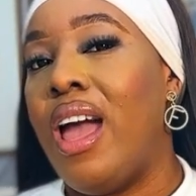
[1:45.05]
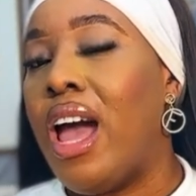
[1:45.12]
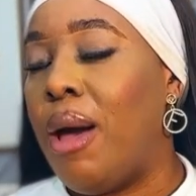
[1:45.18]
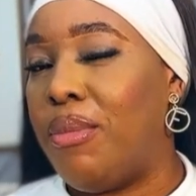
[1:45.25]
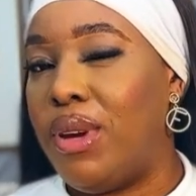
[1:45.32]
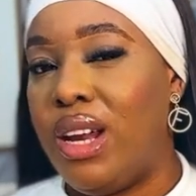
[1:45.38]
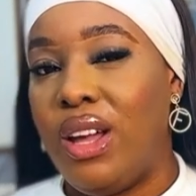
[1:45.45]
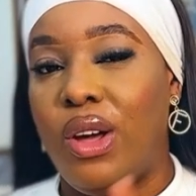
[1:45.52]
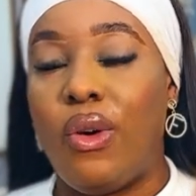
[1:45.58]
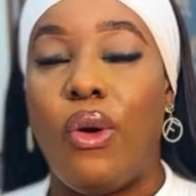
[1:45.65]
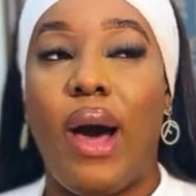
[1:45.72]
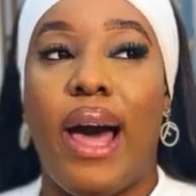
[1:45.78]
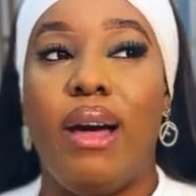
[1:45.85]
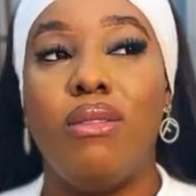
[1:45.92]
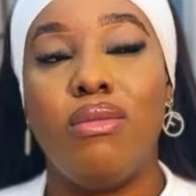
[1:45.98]
I'm gonna go
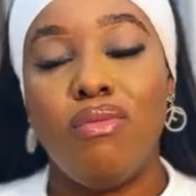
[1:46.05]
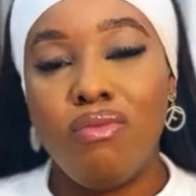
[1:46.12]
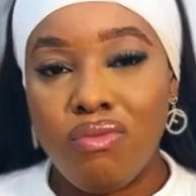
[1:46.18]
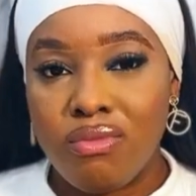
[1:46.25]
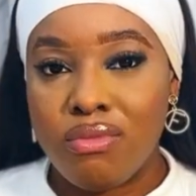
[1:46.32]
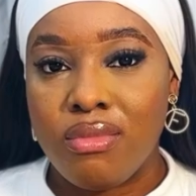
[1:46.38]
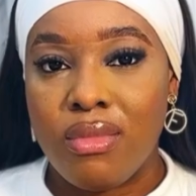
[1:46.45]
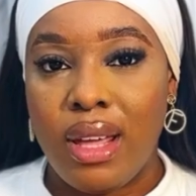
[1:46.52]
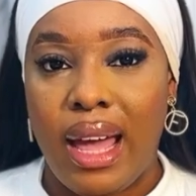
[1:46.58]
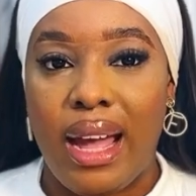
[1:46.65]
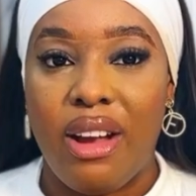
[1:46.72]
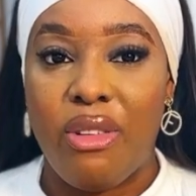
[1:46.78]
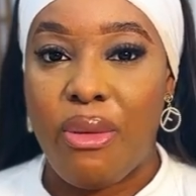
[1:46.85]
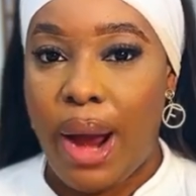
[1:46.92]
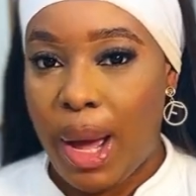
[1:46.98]
out
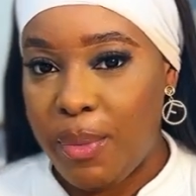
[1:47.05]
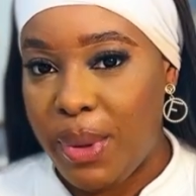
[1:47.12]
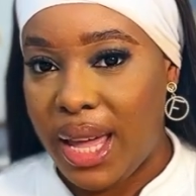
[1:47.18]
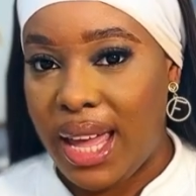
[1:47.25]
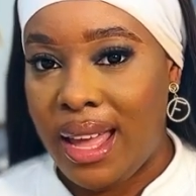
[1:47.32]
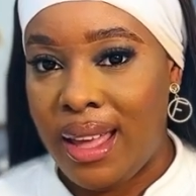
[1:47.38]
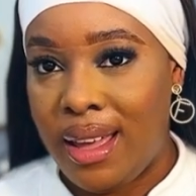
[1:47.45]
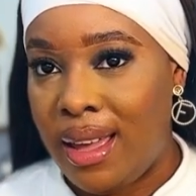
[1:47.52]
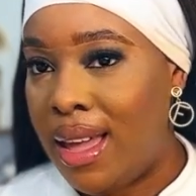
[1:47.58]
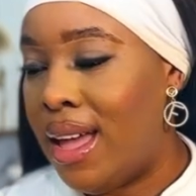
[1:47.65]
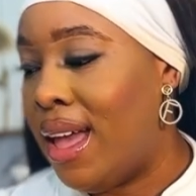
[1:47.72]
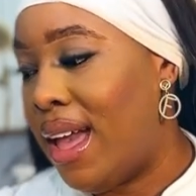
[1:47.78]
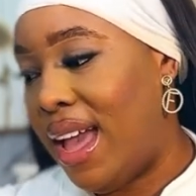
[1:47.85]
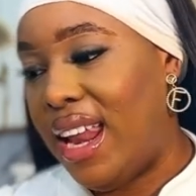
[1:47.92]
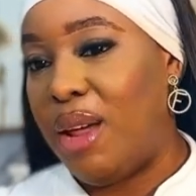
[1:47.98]
and grab it
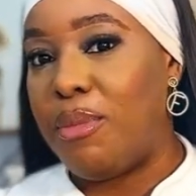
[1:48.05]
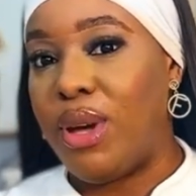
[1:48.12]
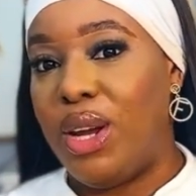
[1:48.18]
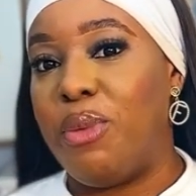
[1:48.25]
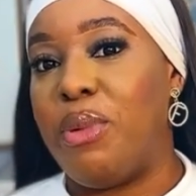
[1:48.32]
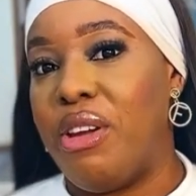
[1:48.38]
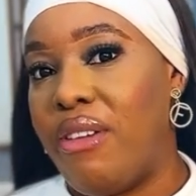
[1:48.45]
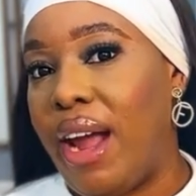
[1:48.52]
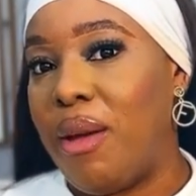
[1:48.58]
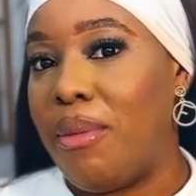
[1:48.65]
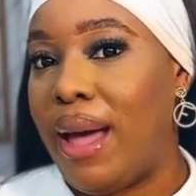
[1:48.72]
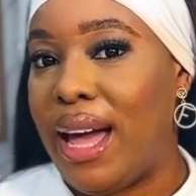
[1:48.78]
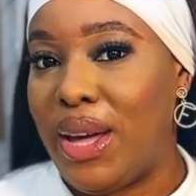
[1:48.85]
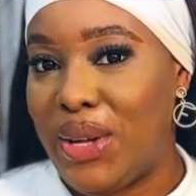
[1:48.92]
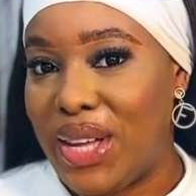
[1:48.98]
and I'm gonna be right
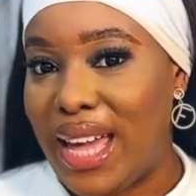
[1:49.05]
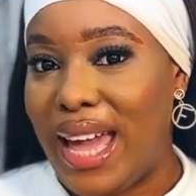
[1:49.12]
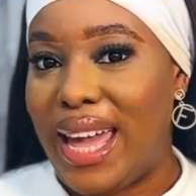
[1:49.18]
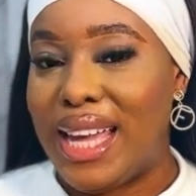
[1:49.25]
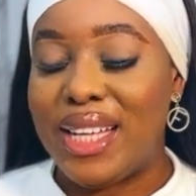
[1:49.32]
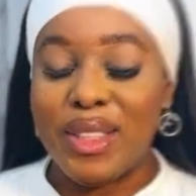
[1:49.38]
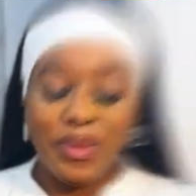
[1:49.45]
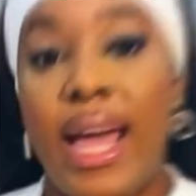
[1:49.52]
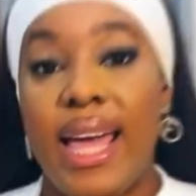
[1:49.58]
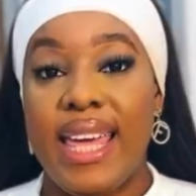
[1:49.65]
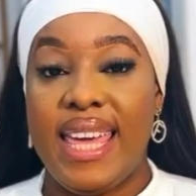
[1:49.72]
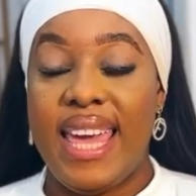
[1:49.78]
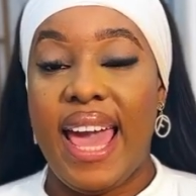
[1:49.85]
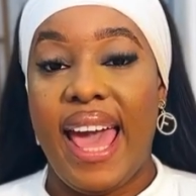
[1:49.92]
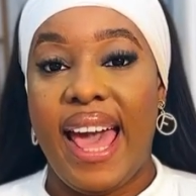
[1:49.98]
back, okay?
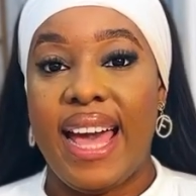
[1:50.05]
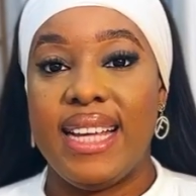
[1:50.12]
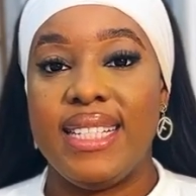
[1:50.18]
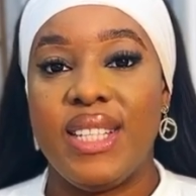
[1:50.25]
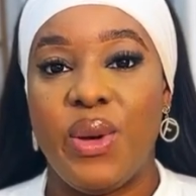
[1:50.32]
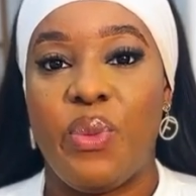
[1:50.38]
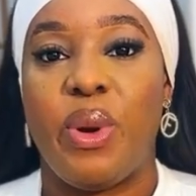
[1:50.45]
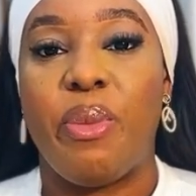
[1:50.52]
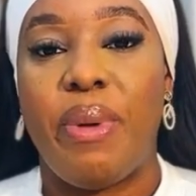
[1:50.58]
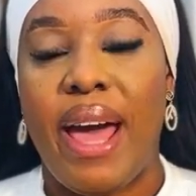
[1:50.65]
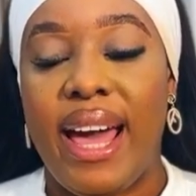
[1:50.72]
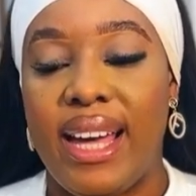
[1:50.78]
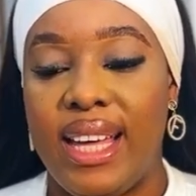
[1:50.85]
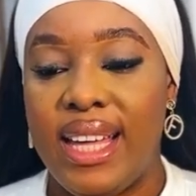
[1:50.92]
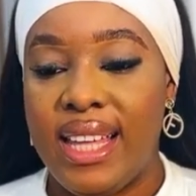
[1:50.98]
Yeah, so we're
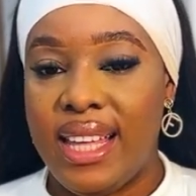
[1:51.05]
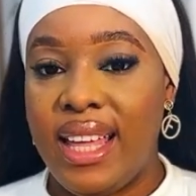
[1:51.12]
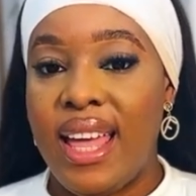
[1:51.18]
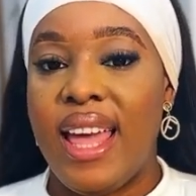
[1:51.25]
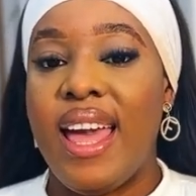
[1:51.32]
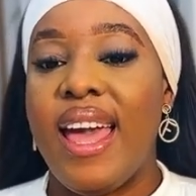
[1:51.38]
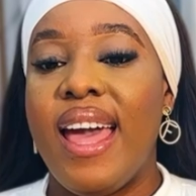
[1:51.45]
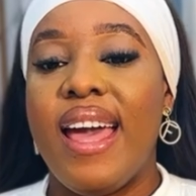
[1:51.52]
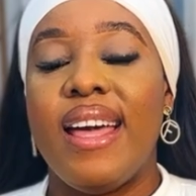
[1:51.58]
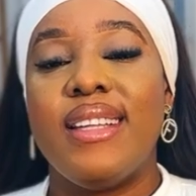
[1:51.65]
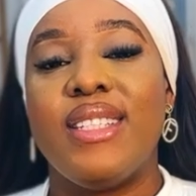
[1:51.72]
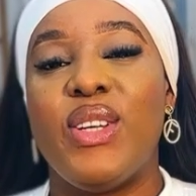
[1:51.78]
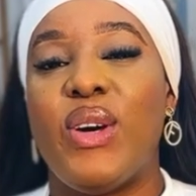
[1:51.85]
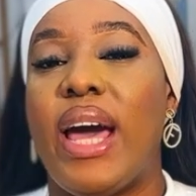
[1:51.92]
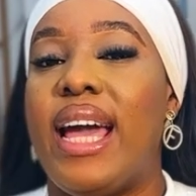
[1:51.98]
back.
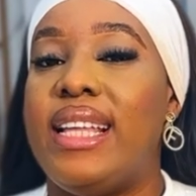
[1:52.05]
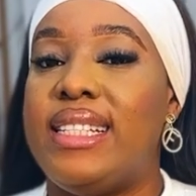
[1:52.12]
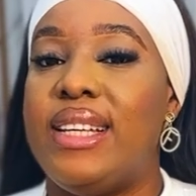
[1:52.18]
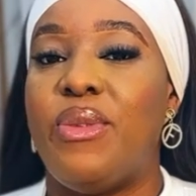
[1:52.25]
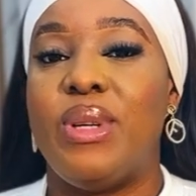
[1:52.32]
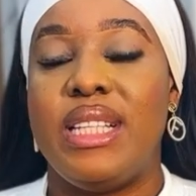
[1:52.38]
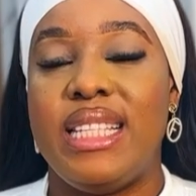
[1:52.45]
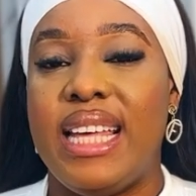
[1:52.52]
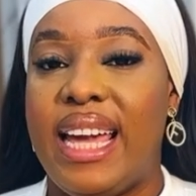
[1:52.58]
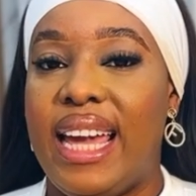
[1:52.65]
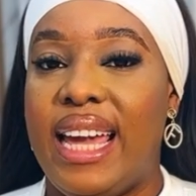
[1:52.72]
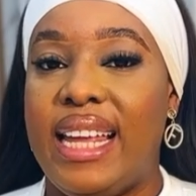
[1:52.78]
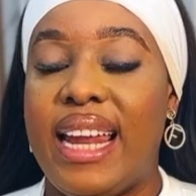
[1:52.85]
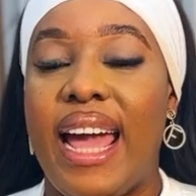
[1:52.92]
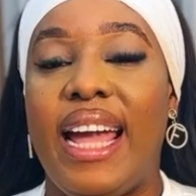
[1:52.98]
So as I was
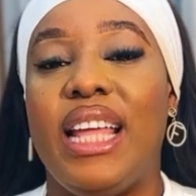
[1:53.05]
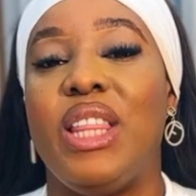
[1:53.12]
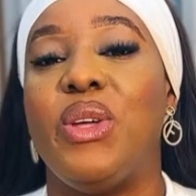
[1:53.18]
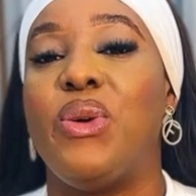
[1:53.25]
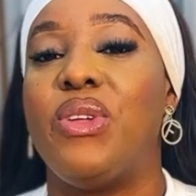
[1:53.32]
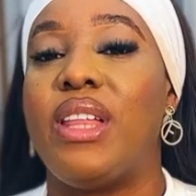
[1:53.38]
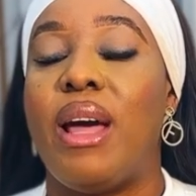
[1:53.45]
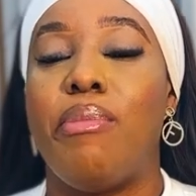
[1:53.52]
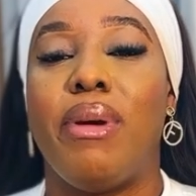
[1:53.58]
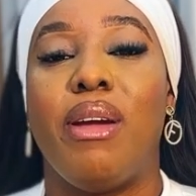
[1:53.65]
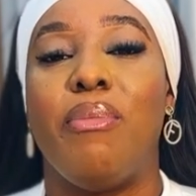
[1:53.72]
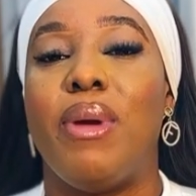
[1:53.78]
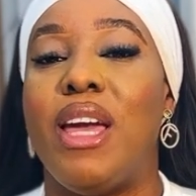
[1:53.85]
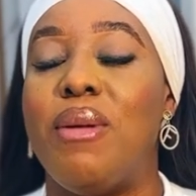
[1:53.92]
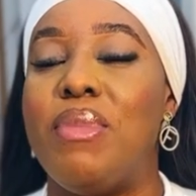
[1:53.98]
saying, I know that my
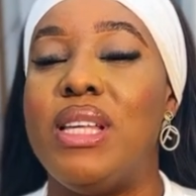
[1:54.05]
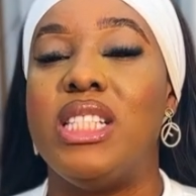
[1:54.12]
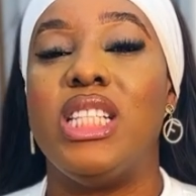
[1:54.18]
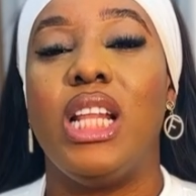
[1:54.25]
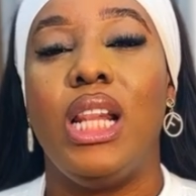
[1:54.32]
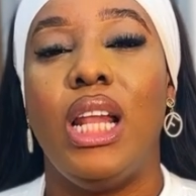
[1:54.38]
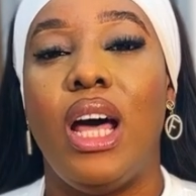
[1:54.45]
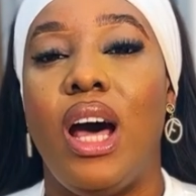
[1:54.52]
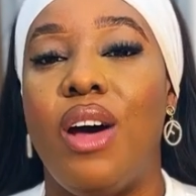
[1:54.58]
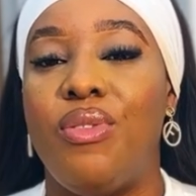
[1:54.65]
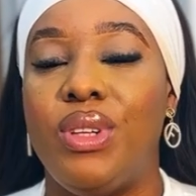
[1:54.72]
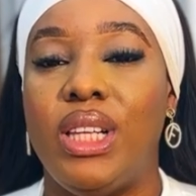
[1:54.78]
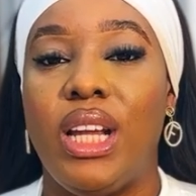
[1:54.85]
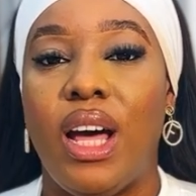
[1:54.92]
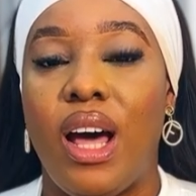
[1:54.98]
babies love
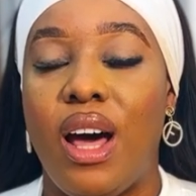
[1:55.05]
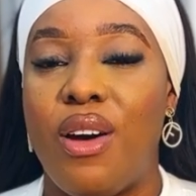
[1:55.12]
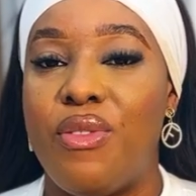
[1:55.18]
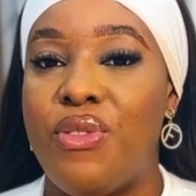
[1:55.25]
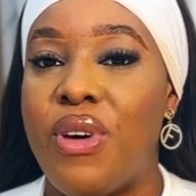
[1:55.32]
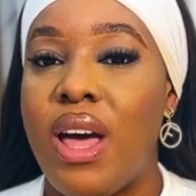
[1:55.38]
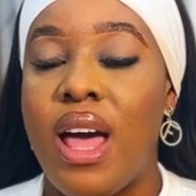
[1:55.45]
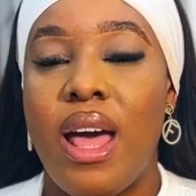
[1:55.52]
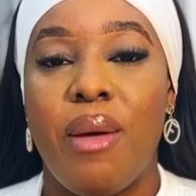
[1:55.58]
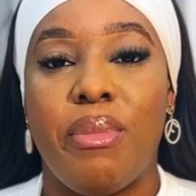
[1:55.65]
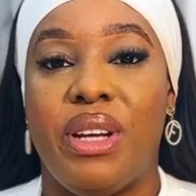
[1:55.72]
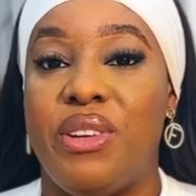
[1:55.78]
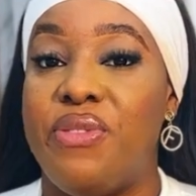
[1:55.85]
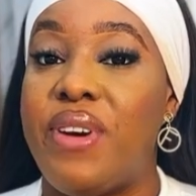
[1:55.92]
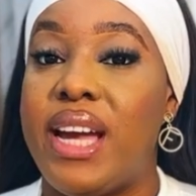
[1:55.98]

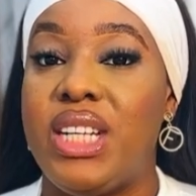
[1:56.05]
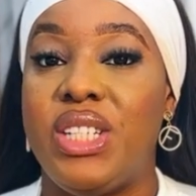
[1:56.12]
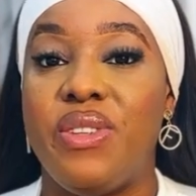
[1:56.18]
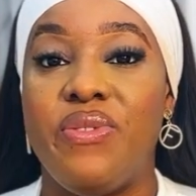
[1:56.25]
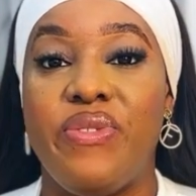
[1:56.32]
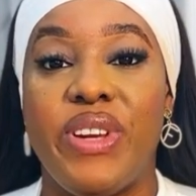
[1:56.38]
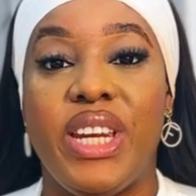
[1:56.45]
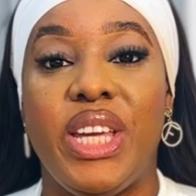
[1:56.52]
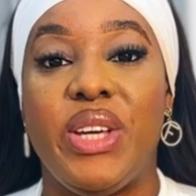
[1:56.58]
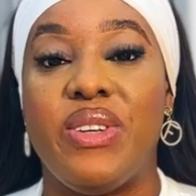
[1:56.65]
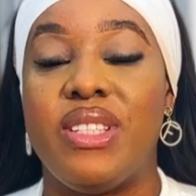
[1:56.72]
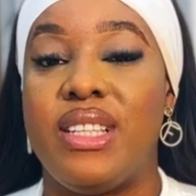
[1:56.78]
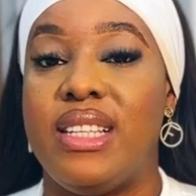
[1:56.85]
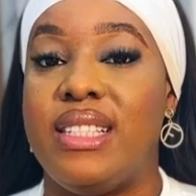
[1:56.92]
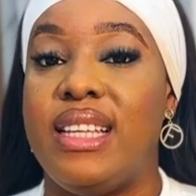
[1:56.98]
my fashion
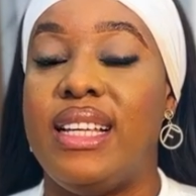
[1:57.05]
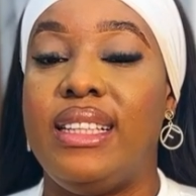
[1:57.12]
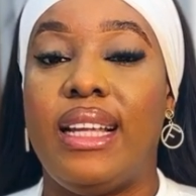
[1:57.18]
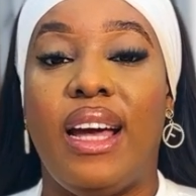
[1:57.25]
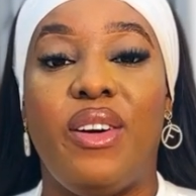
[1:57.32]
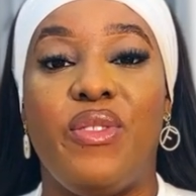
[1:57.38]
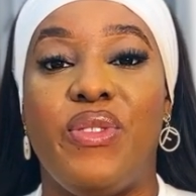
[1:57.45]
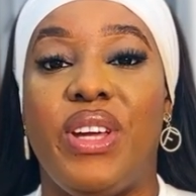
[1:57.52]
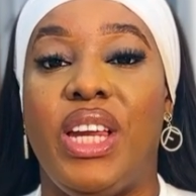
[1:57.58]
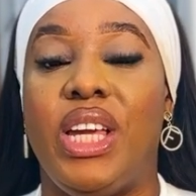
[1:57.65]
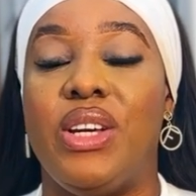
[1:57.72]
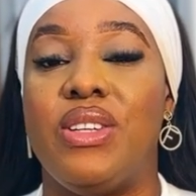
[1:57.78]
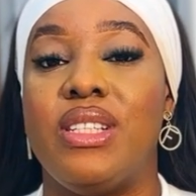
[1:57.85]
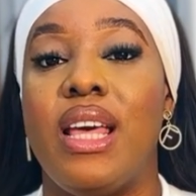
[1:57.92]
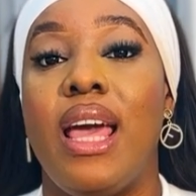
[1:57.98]
videos, the sit-down
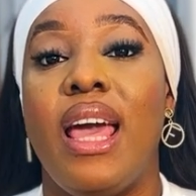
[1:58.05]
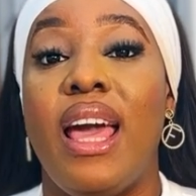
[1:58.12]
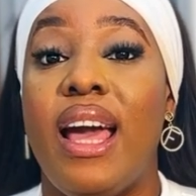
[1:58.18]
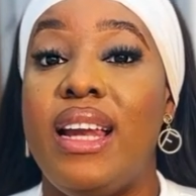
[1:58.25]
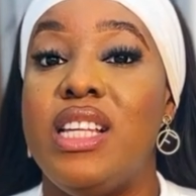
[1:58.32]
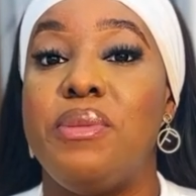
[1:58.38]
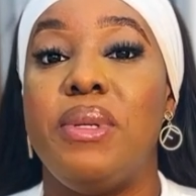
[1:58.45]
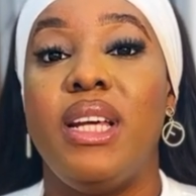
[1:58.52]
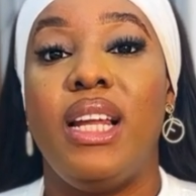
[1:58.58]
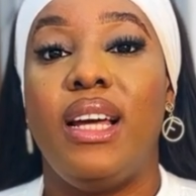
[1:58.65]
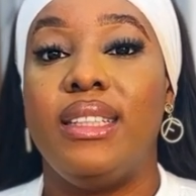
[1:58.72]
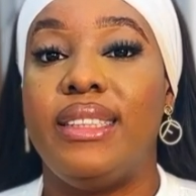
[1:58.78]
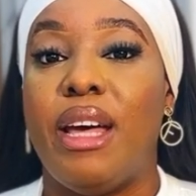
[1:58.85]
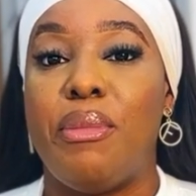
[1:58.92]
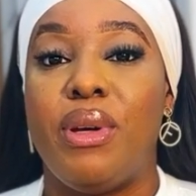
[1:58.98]
videos, and it's been a
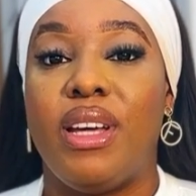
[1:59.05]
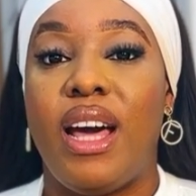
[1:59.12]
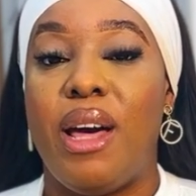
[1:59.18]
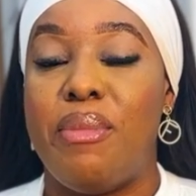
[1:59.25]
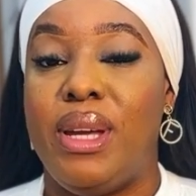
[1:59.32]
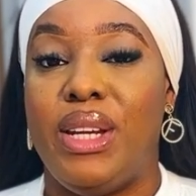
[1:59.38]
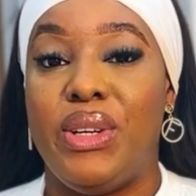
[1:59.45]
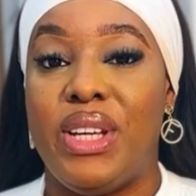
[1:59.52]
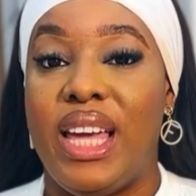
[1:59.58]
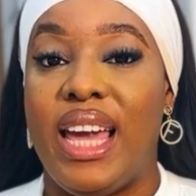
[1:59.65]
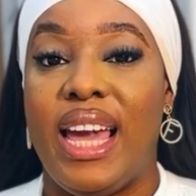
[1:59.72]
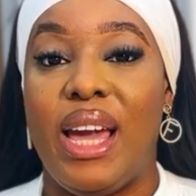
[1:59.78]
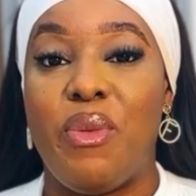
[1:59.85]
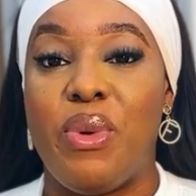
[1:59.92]
long time coming, okay?